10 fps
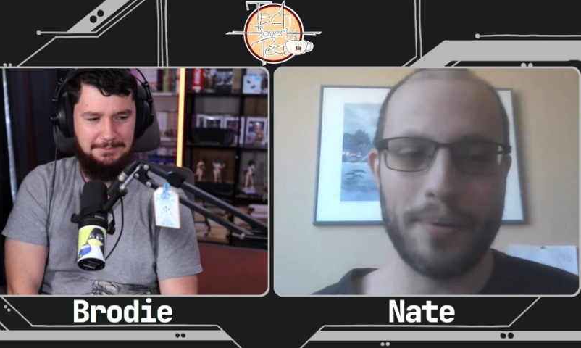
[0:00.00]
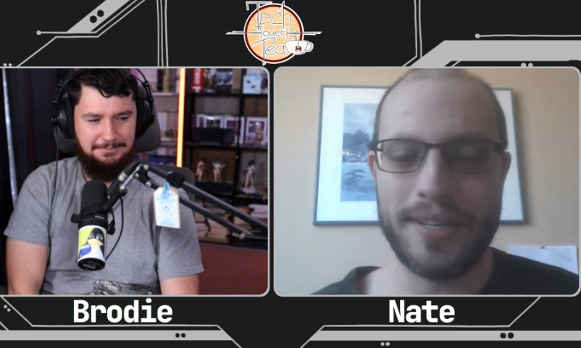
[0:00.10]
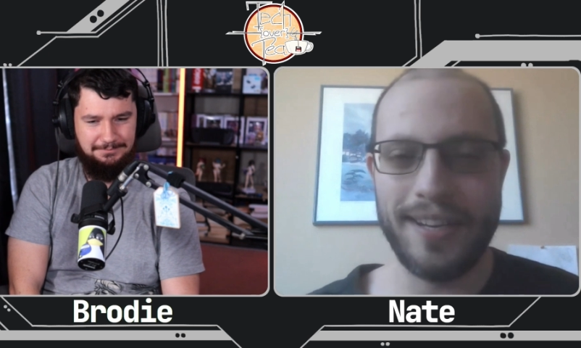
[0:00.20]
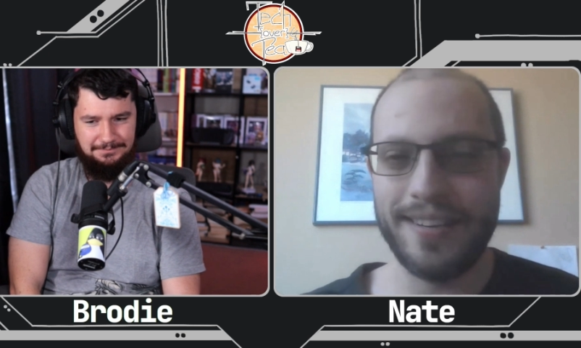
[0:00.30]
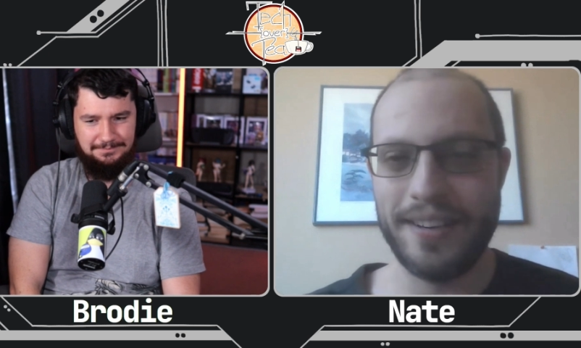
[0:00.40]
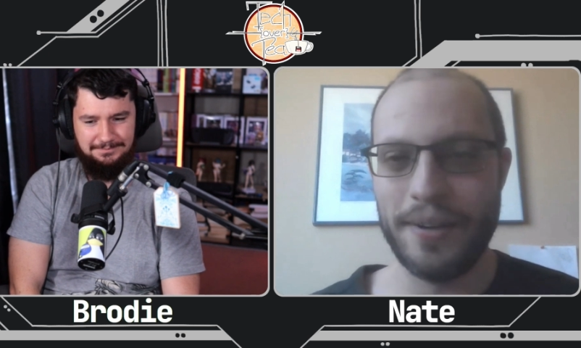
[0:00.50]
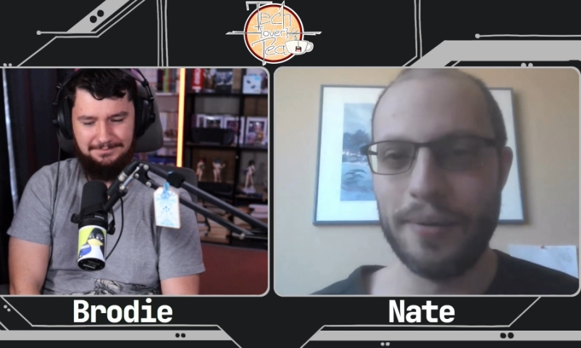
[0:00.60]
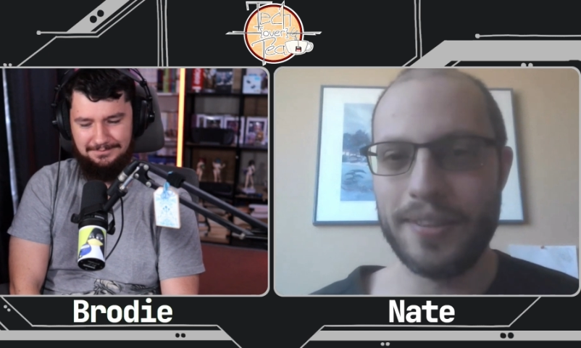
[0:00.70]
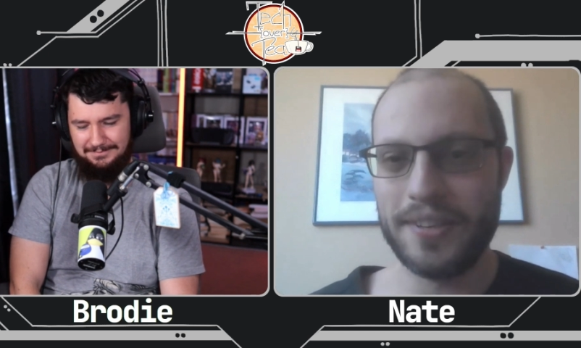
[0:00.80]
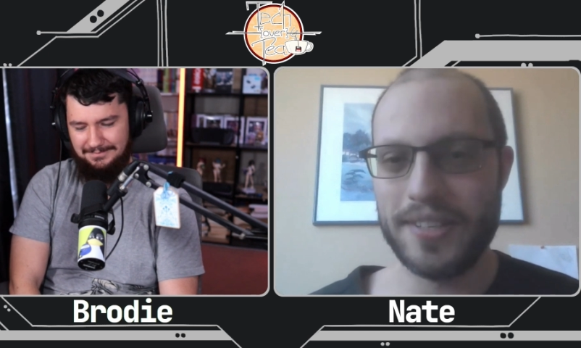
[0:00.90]
Speaker 1: um, pretend to know
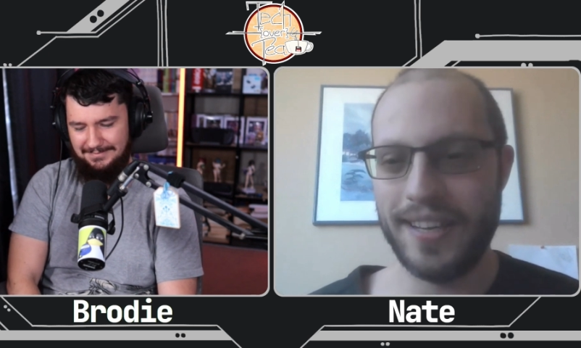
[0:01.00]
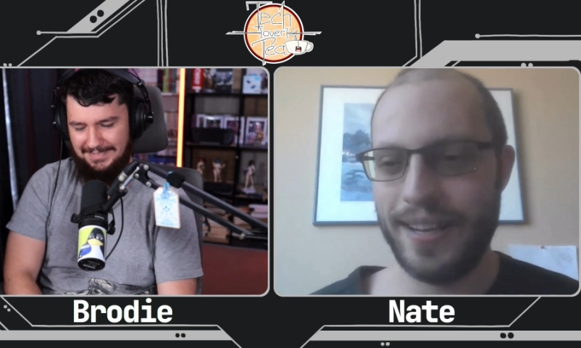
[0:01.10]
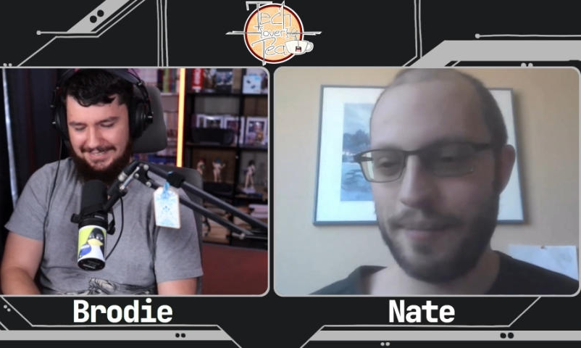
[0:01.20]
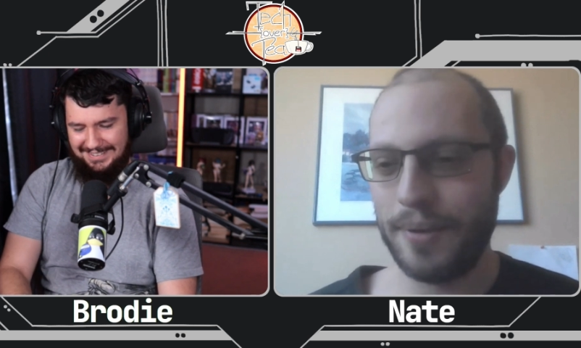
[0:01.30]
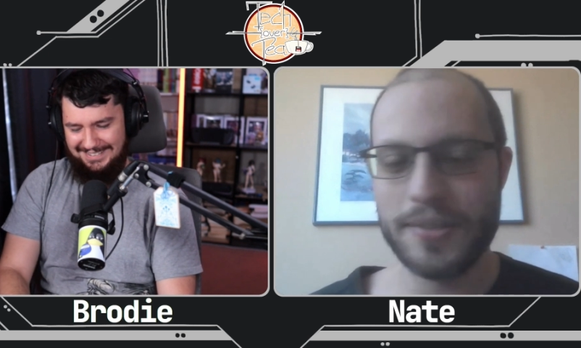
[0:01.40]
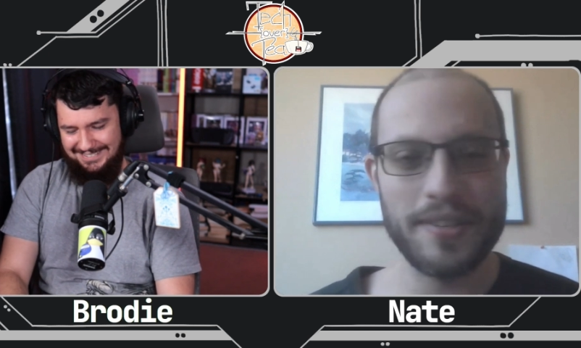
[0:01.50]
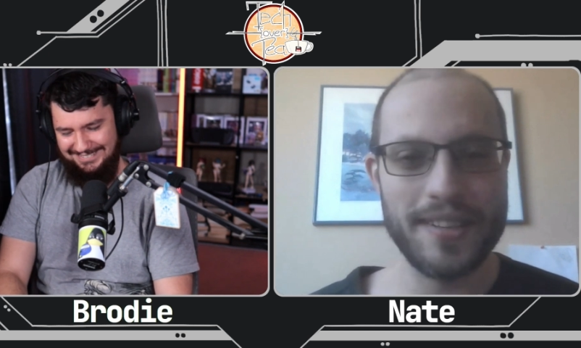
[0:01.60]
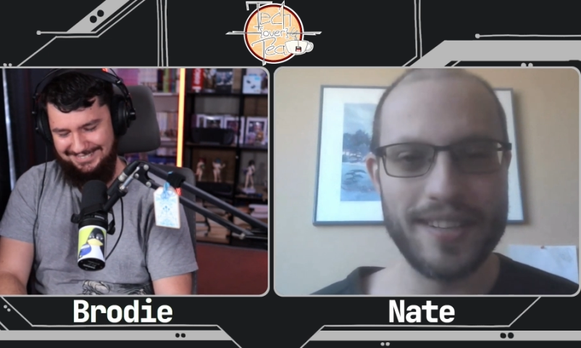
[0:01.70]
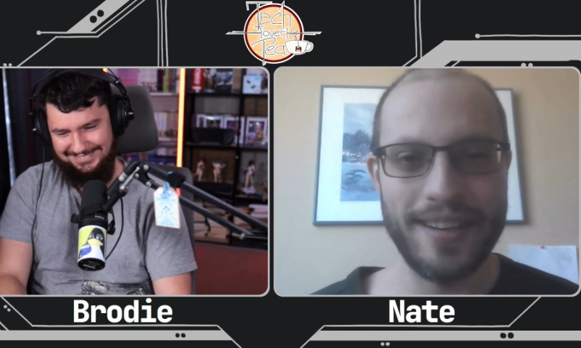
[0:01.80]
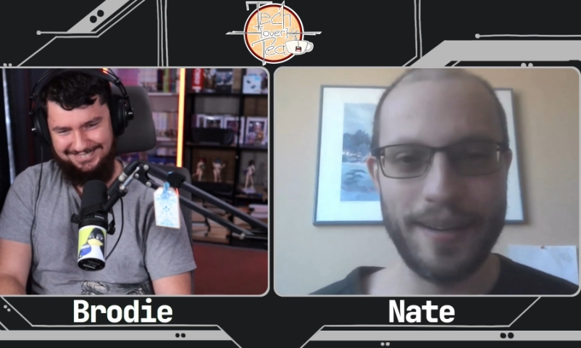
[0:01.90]
what they're saying most of
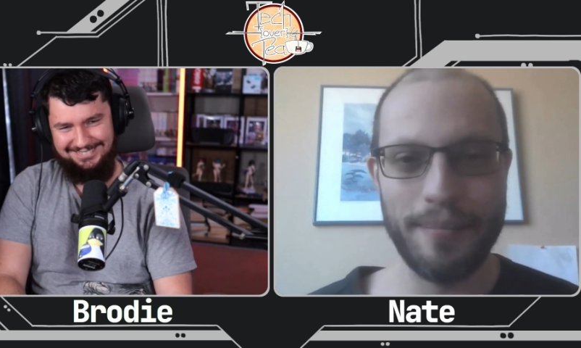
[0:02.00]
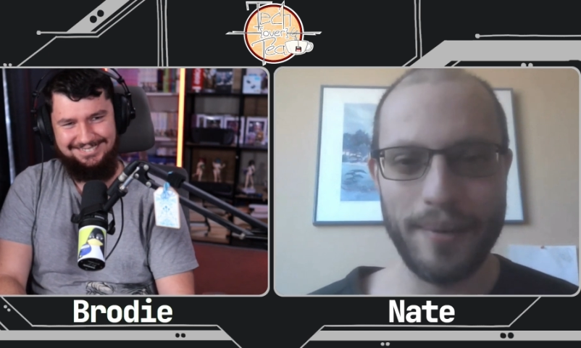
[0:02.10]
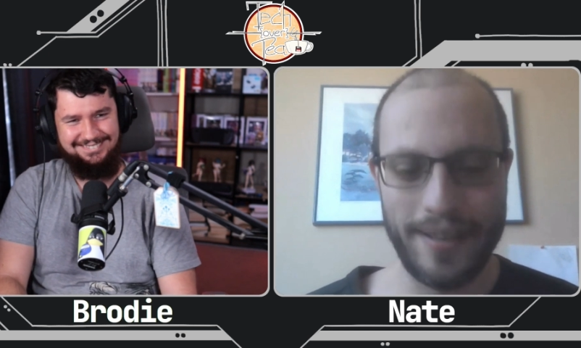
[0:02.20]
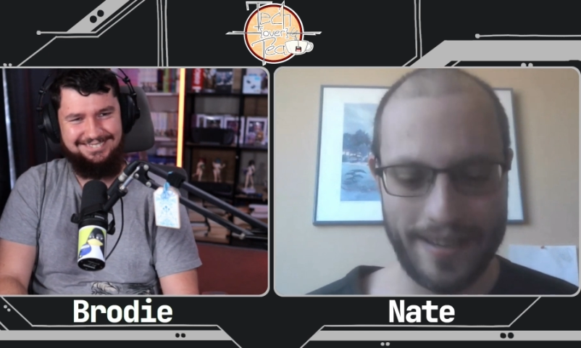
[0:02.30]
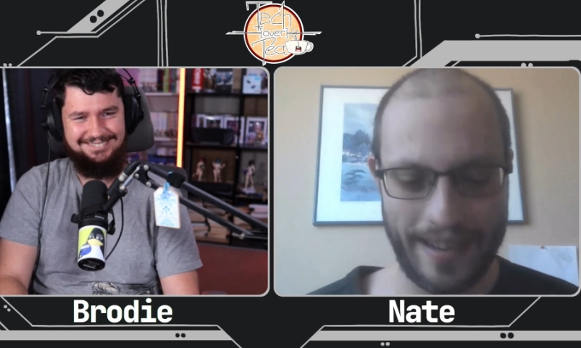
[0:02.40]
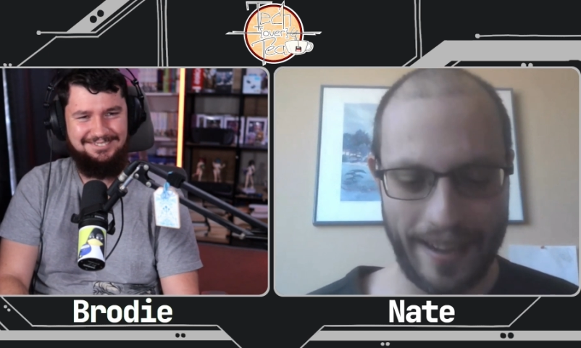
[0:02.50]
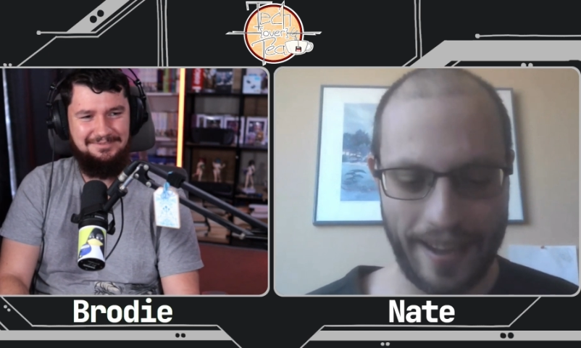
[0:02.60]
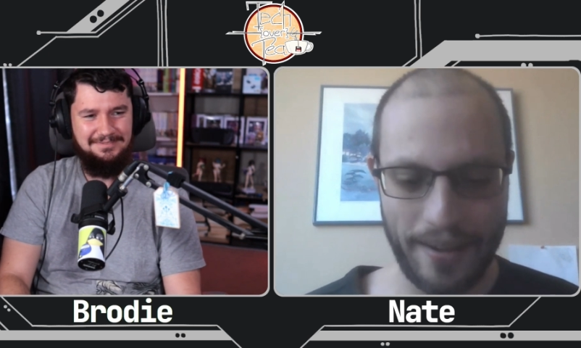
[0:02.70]
the time but i,